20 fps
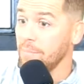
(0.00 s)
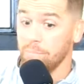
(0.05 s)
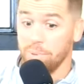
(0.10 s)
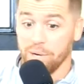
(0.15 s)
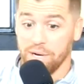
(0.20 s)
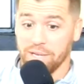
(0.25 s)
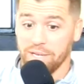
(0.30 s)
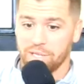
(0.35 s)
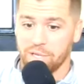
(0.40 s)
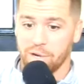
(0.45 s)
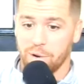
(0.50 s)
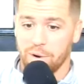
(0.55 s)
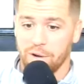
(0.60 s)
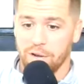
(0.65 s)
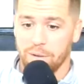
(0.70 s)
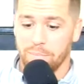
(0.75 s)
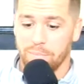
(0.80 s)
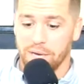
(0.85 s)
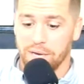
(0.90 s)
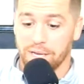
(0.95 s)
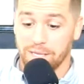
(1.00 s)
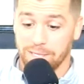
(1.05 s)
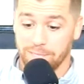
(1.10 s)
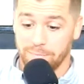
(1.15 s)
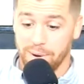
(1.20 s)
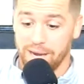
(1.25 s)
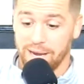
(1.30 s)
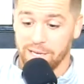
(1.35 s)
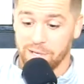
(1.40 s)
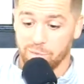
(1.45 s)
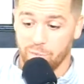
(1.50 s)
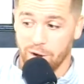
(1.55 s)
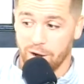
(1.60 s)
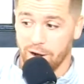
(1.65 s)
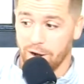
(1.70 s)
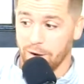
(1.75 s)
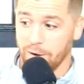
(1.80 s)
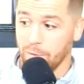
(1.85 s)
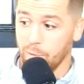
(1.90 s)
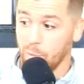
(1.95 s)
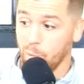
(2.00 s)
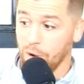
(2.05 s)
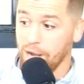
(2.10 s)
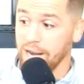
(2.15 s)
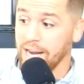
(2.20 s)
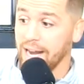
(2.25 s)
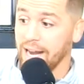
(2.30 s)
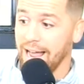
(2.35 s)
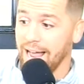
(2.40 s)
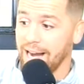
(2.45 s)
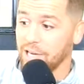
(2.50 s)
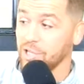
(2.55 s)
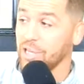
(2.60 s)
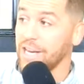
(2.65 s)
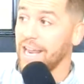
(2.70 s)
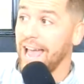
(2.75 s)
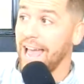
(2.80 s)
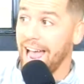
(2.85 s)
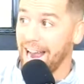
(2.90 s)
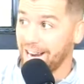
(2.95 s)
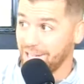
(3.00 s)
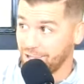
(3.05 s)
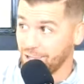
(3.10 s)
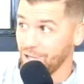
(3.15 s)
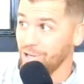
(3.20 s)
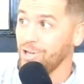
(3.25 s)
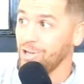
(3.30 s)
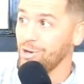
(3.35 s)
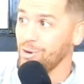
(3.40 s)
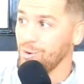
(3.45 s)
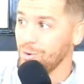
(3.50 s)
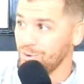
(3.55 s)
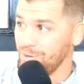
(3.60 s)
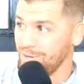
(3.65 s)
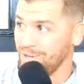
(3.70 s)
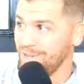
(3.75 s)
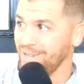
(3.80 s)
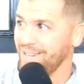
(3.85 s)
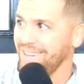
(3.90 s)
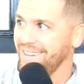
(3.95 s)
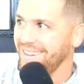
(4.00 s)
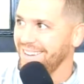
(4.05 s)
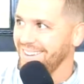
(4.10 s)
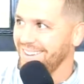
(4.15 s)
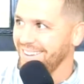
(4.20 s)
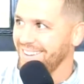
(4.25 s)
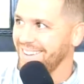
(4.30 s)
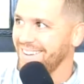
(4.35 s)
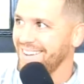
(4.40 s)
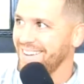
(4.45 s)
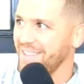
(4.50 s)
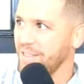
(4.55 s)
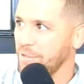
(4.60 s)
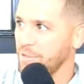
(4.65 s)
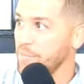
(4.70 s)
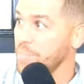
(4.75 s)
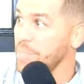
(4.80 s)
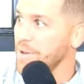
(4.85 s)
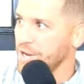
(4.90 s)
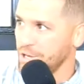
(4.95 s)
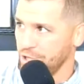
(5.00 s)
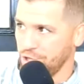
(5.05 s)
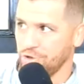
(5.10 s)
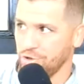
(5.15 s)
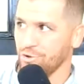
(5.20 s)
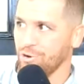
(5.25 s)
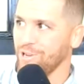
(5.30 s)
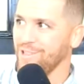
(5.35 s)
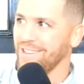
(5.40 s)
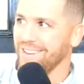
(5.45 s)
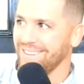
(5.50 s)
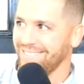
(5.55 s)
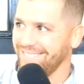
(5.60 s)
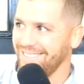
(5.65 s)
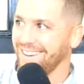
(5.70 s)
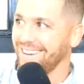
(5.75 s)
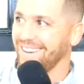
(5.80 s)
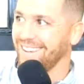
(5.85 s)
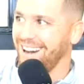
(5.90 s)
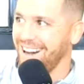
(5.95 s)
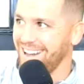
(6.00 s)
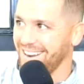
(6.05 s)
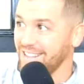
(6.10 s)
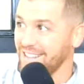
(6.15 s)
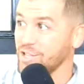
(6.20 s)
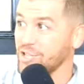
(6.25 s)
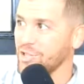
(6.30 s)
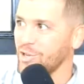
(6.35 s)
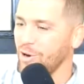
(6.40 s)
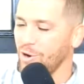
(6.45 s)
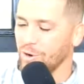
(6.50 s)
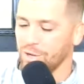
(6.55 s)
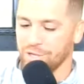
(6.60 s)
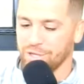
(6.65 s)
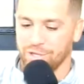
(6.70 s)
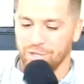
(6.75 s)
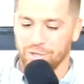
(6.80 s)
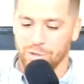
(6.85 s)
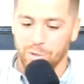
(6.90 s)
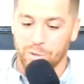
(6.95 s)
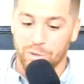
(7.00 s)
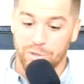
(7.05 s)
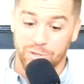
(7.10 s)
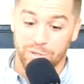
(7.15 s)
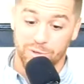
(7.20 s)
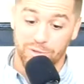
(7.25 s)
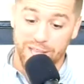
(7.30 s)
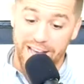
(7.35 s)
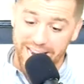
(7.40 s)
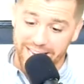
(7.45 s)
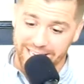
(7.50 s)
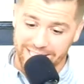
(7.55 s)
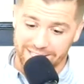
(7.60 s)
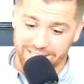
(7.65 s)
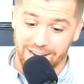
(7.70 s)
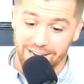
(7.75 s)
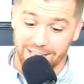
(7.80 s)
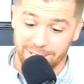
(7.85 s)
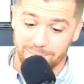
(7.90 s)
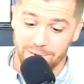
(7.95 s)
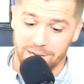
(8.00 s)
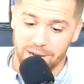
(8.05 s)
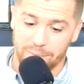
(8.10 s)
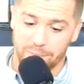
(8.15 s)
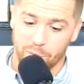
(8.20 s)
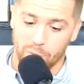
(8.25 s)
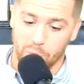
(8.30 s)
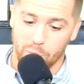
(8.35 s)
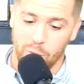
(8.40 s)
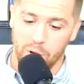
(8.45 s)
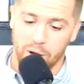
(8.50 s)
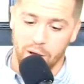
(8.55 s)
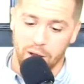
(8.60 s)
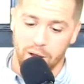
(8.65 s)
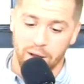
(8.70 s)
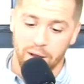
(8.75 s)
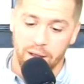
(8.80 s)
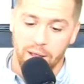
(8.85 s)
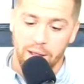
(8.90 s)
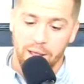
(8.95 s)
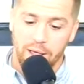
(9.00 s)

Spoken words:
But it's going to be a space where we can actually execute the ministry that God has called us to. So that excites me, number one.